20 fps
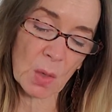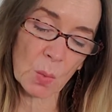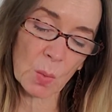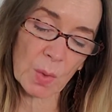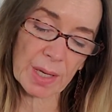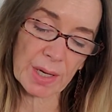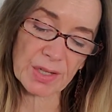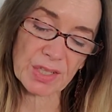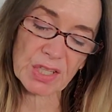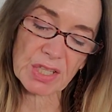
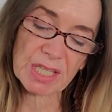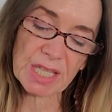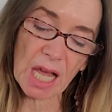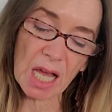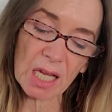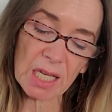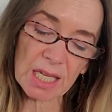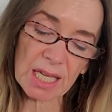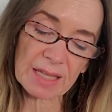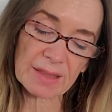We are
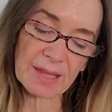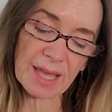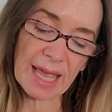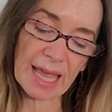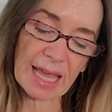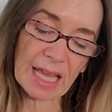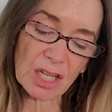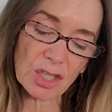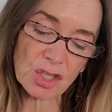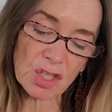stuck in the
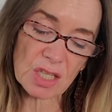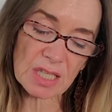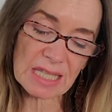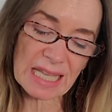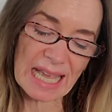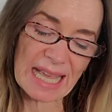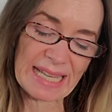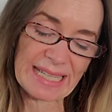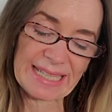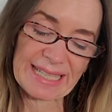anxious
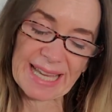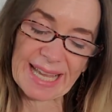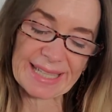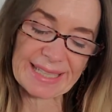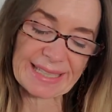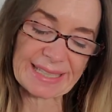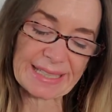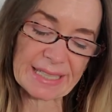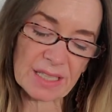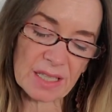and
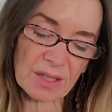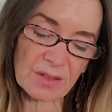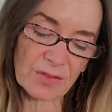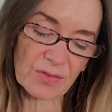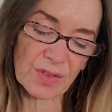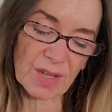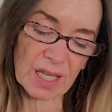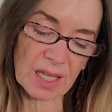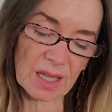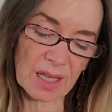deadened
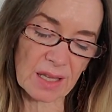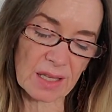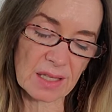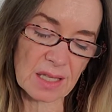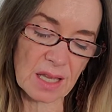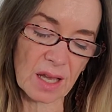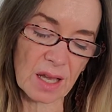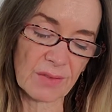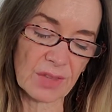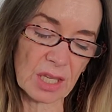
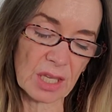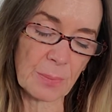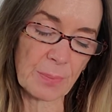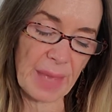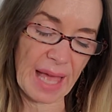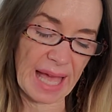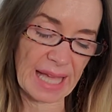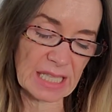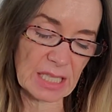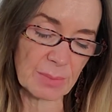feelings of the
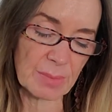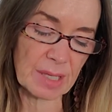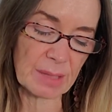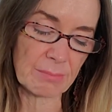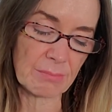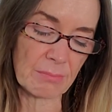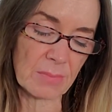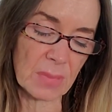abandonment